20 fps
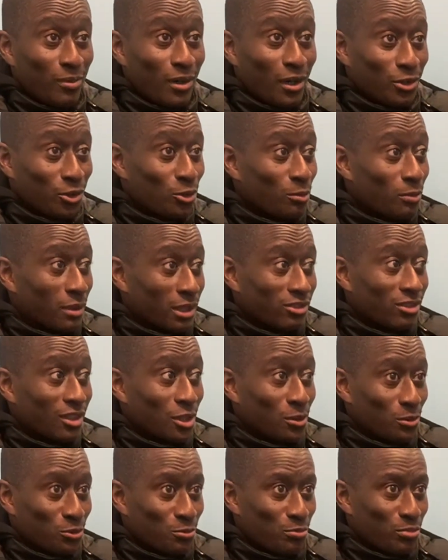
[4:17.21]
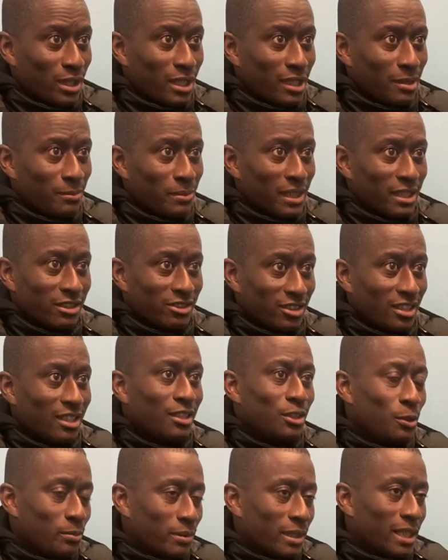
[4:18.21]
I thought my side was brilliant, but until
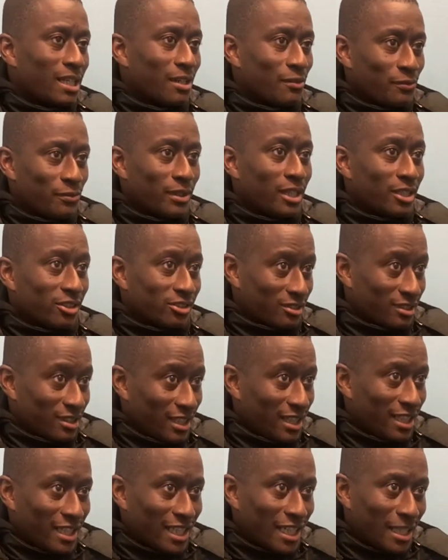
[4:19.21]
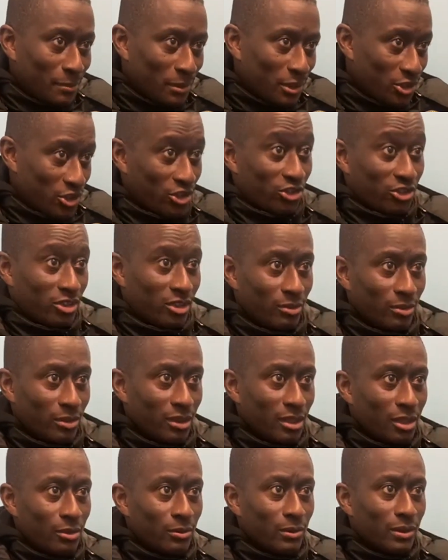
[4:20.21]
you play that first league game, you just don't
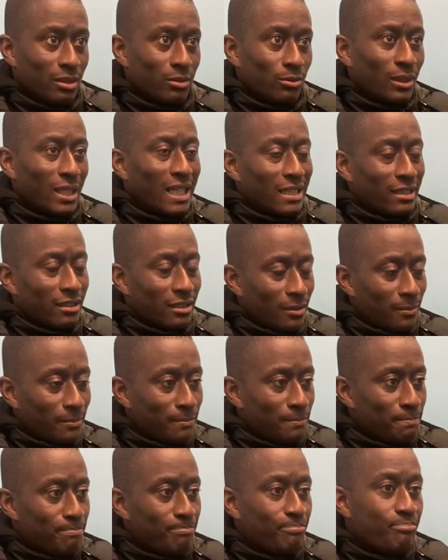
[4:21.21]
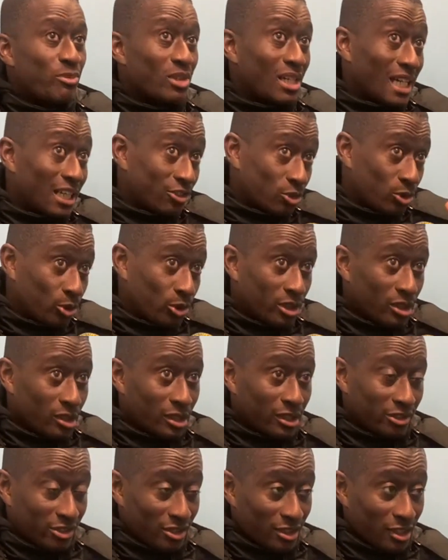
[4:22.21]
know. And we had Ascot
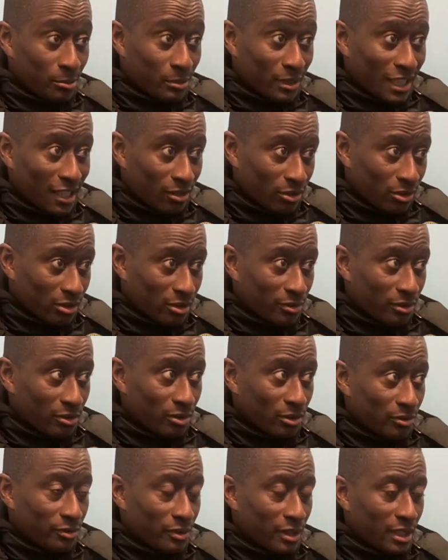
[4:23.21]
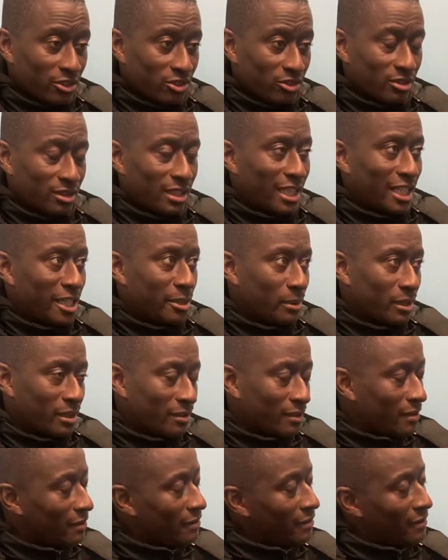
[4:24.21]
United come down on the first game
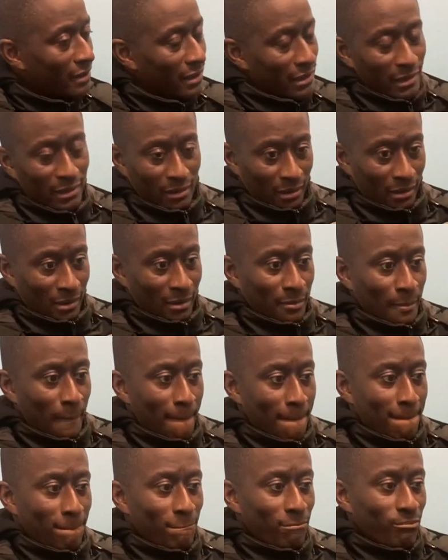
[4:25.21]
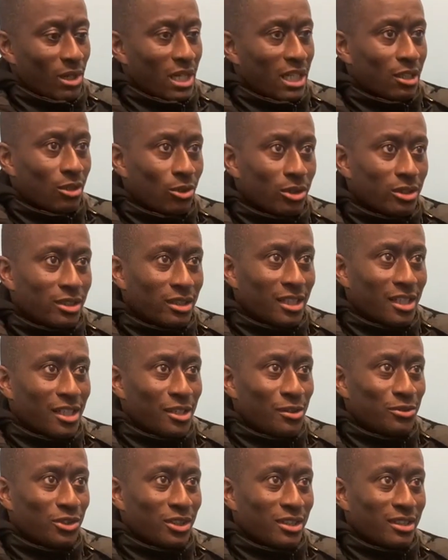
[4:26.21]
and had a lot of
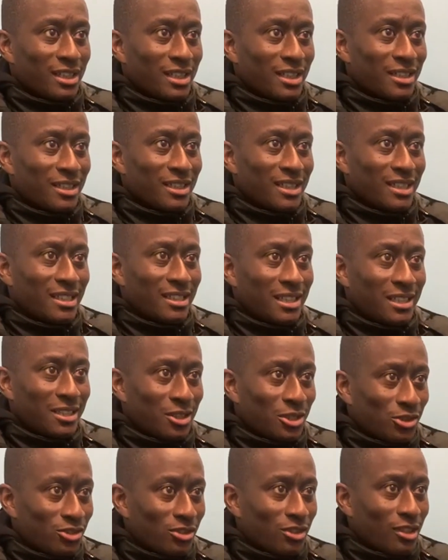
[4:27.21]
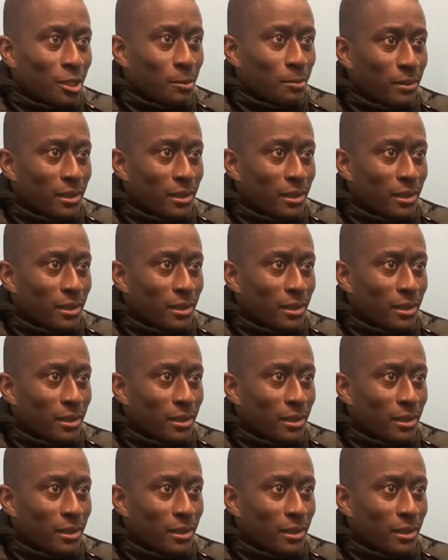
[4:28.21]
nerves, I think, in the side.